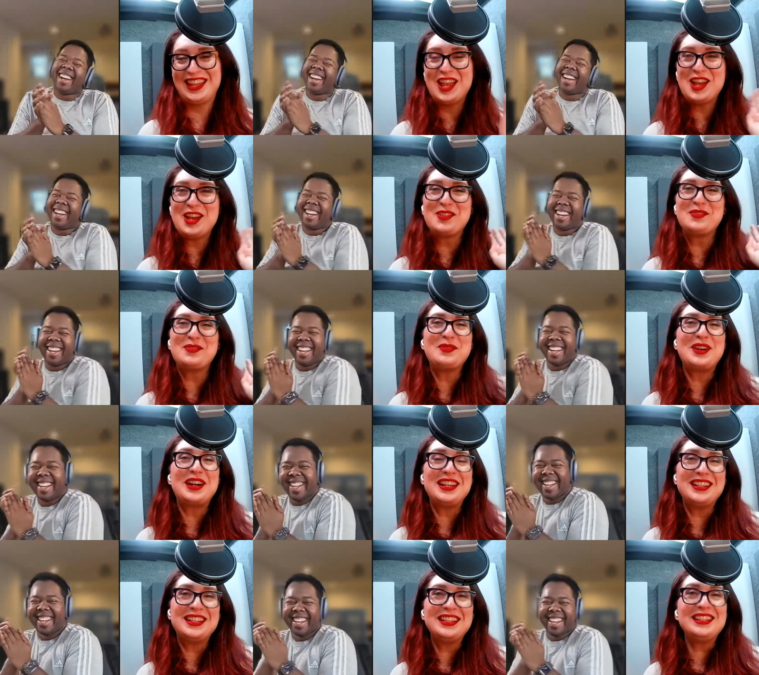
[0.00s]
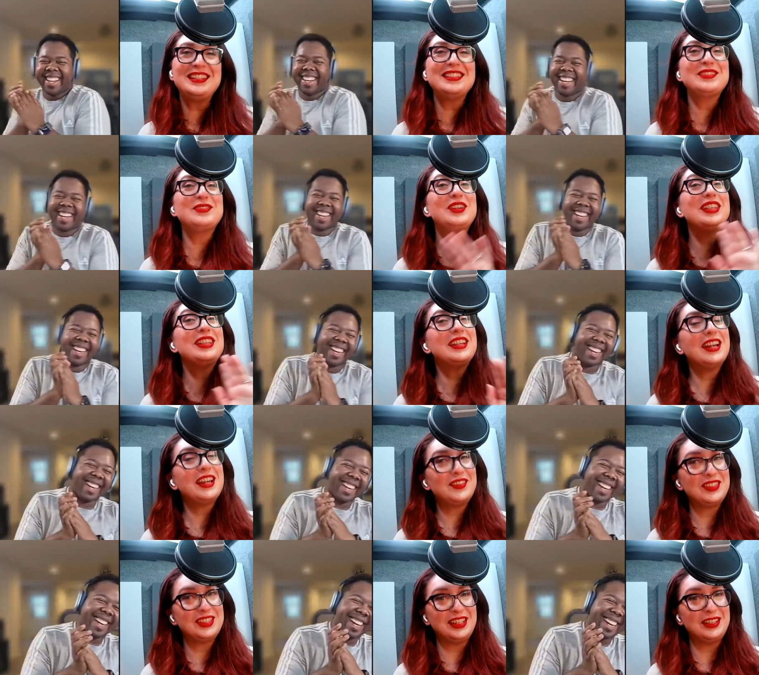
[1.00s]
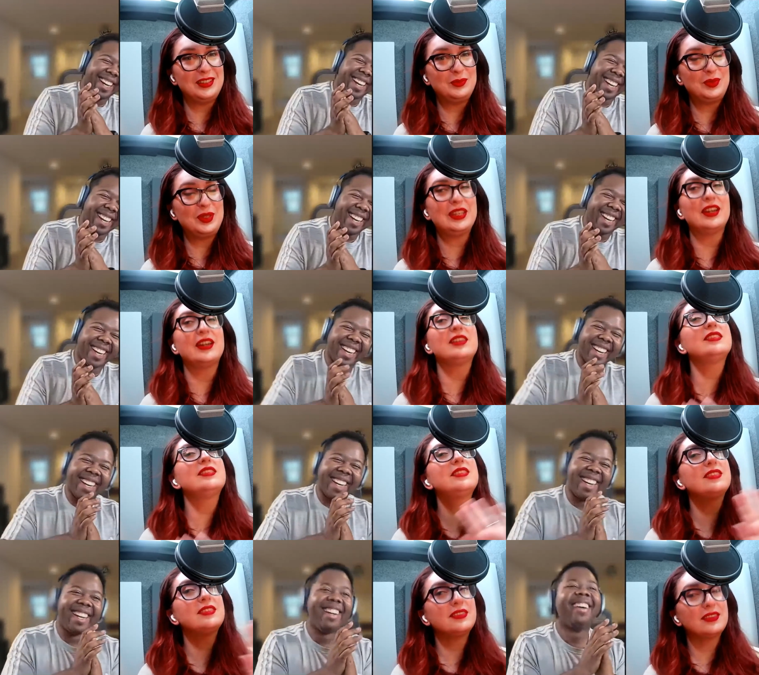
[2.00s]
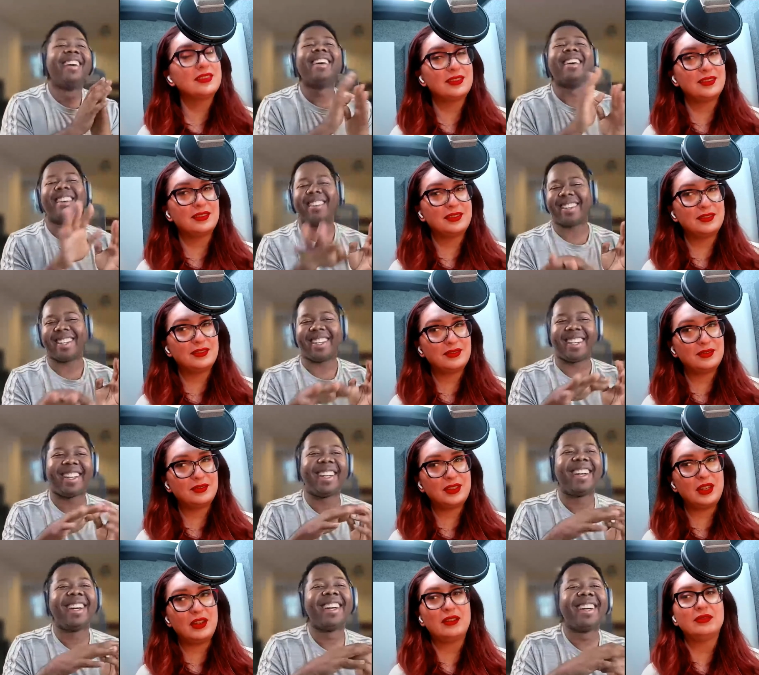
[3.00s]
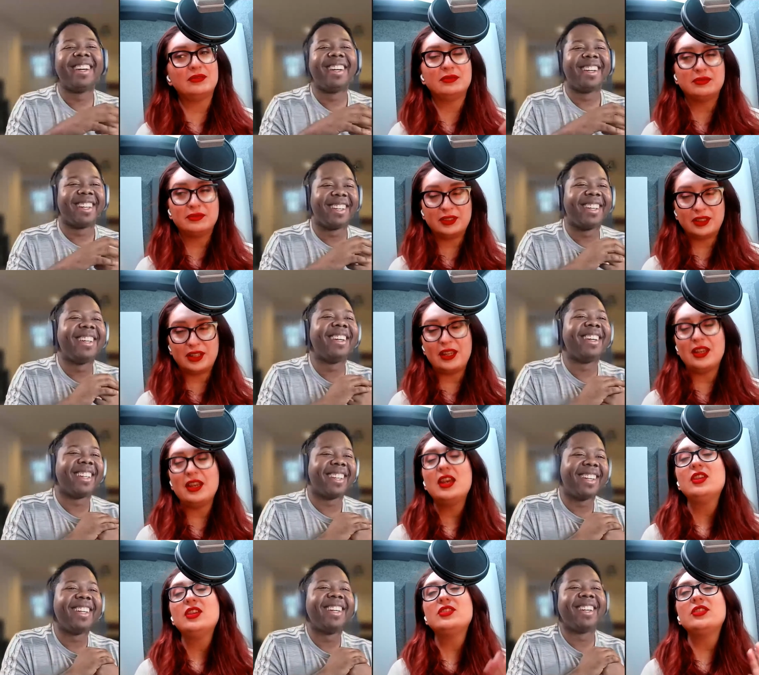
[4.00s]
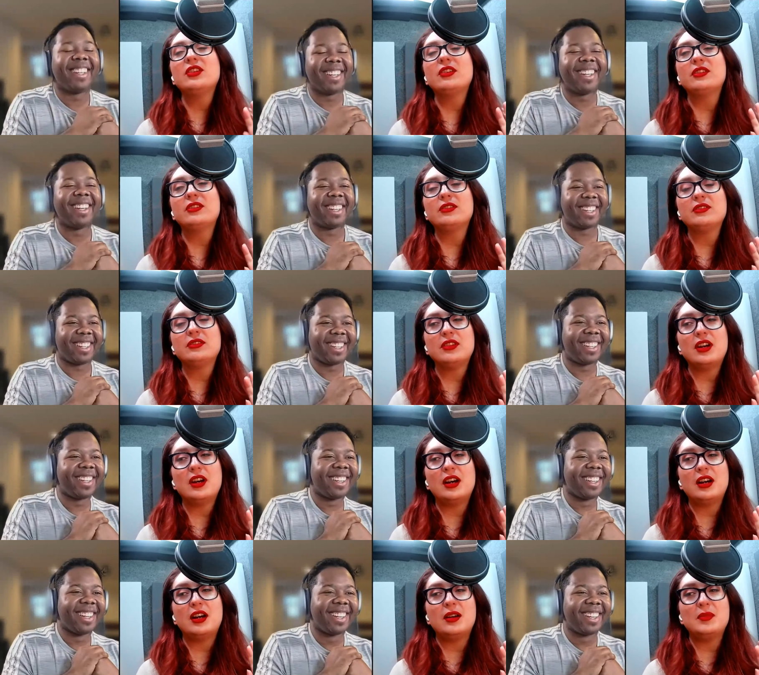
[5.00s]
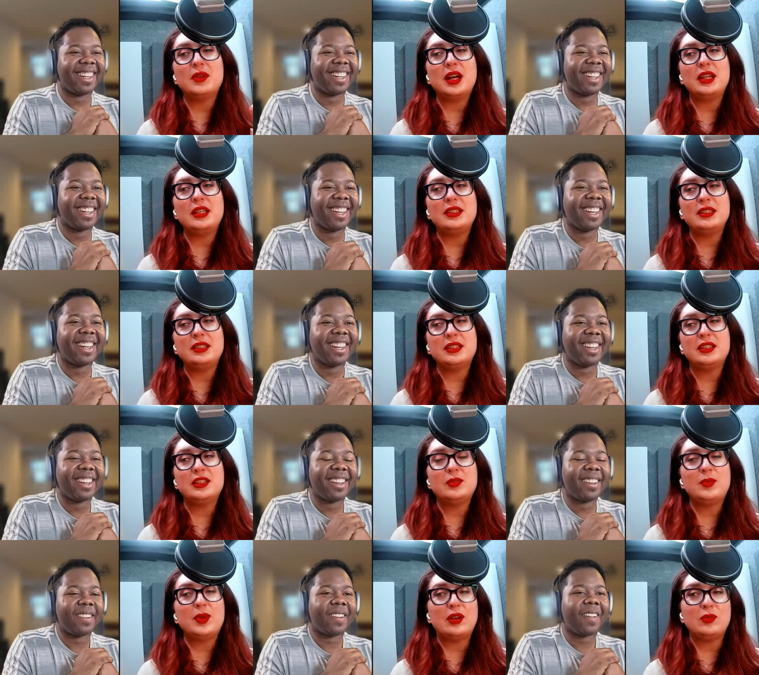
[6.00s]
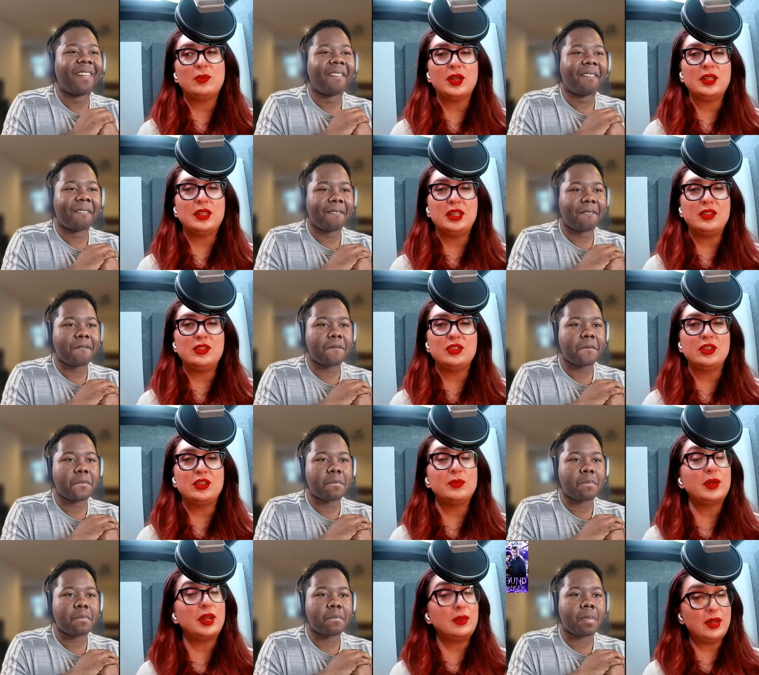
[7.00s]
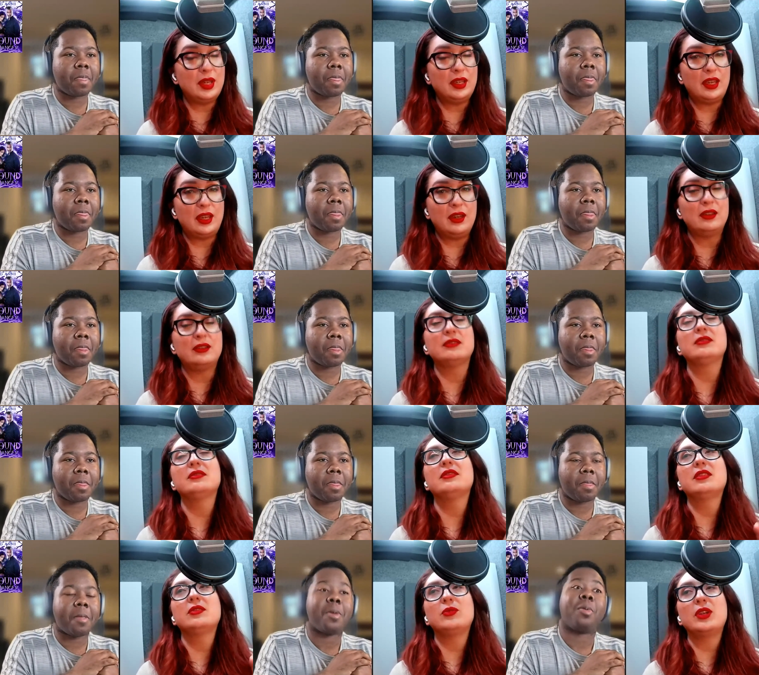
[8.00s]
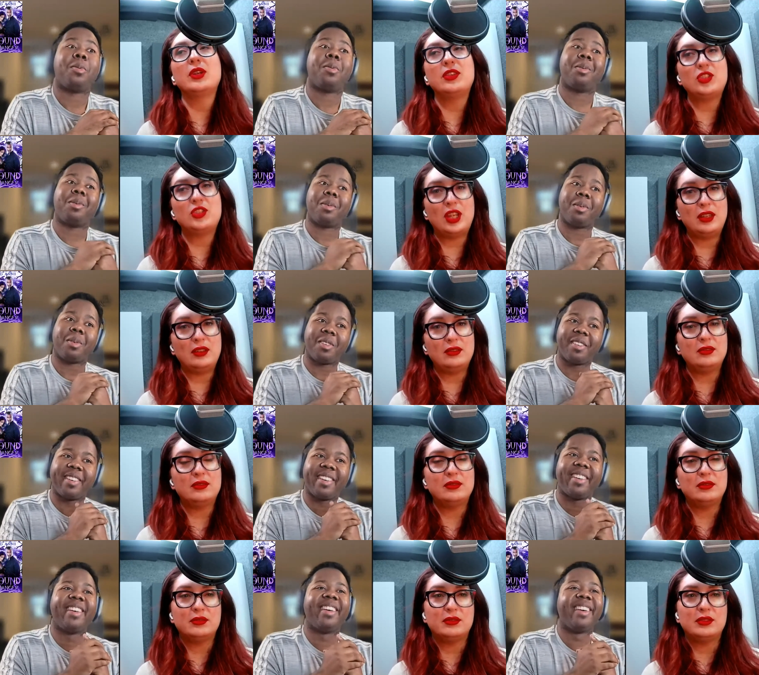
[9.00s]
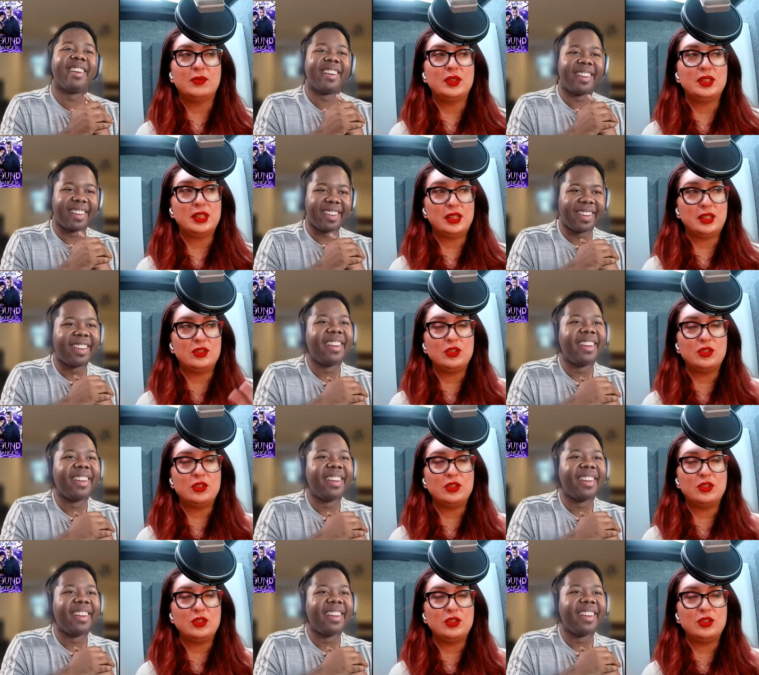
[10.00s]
Speaker 1: one that is one that I've done because okay. You know, okay. So, um I did Bound by Danger by Meg Ann with Shane and we did a Zoom